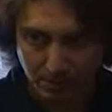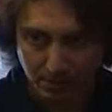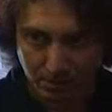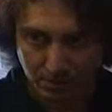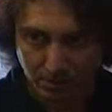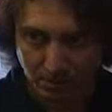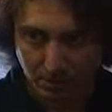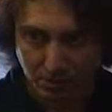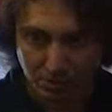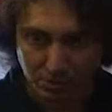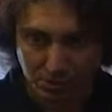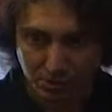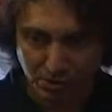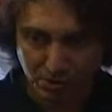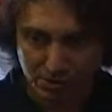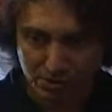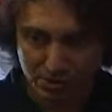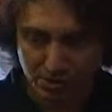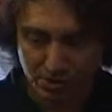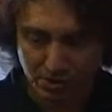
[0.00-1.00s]
Yeah, I mean,
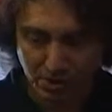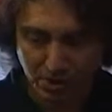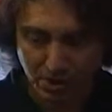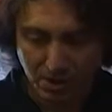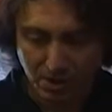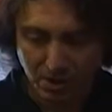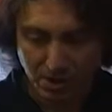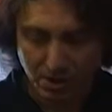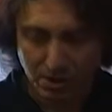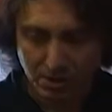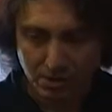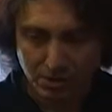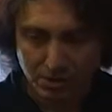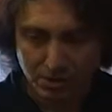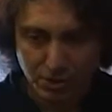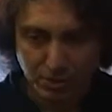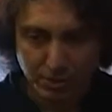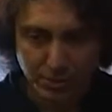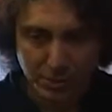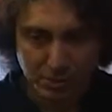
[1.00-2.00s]
they are making the
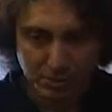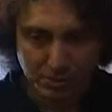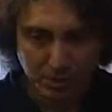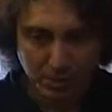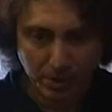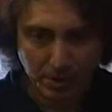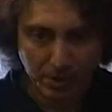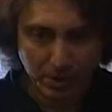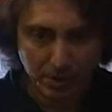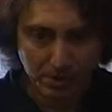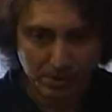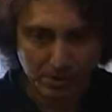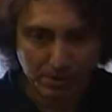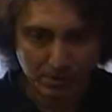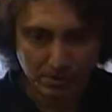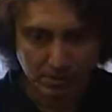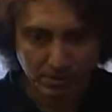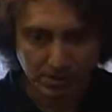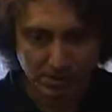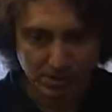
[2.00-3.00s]
decision. She makes money;
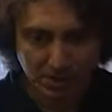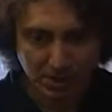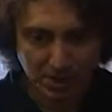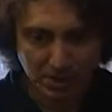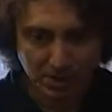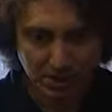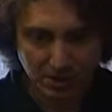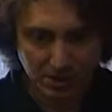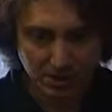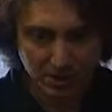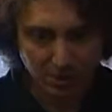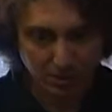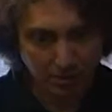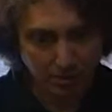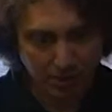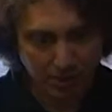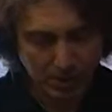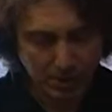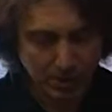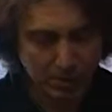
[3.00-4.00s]
it's technically
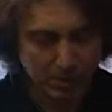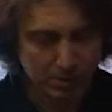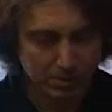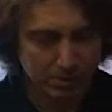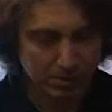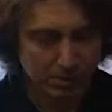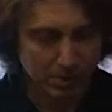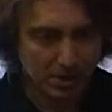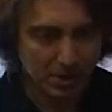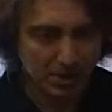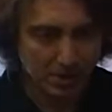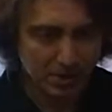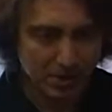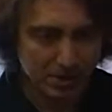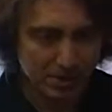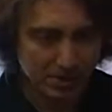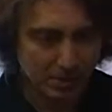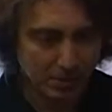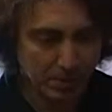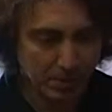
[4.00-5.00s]
her money he
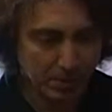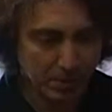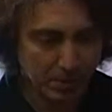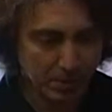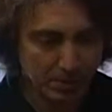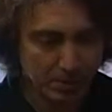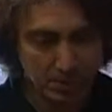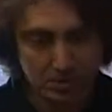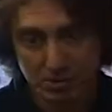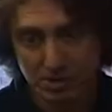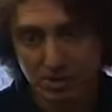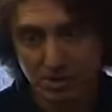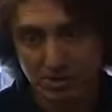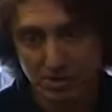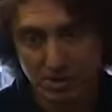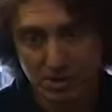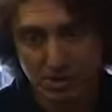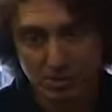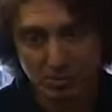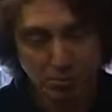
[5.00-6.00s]
makes money because
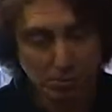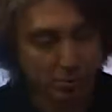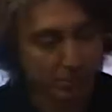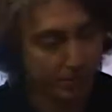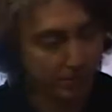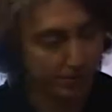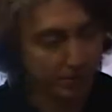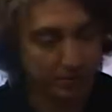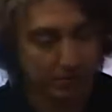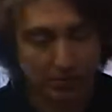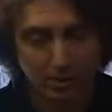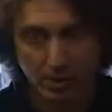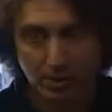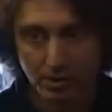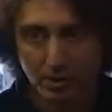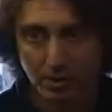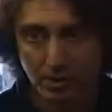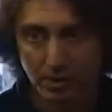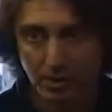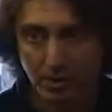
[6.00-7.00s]
he, he's working. Well, not
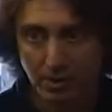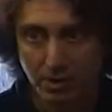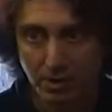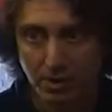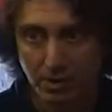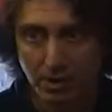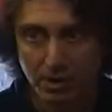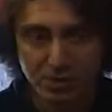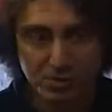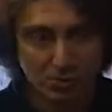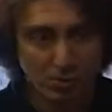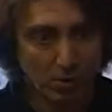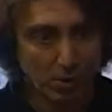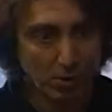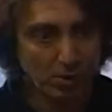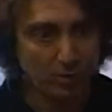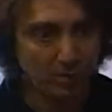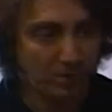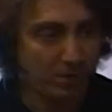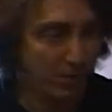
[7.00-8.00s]
when you're married. He's
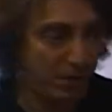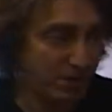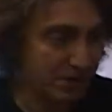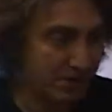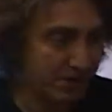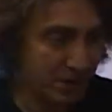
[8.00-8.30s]
working for it.